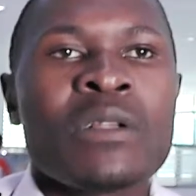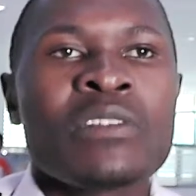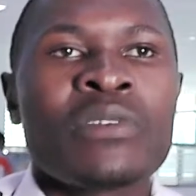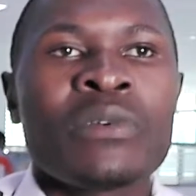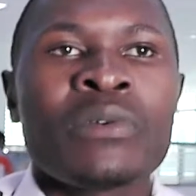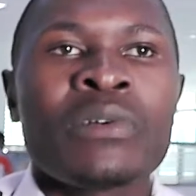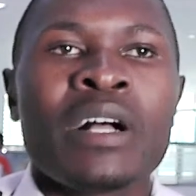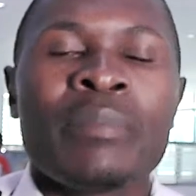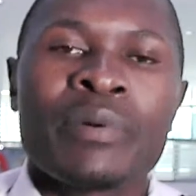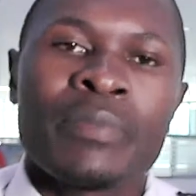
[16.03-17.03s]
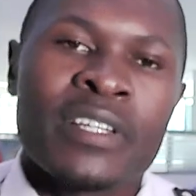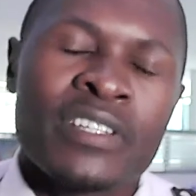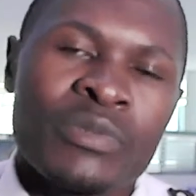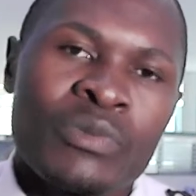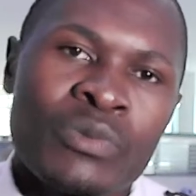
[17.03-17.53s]
also a
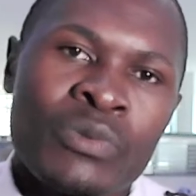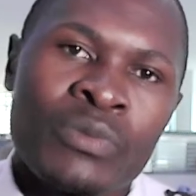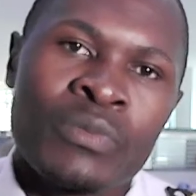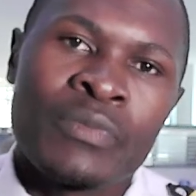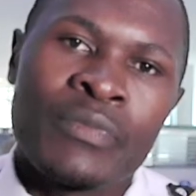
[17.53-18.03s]
property guru.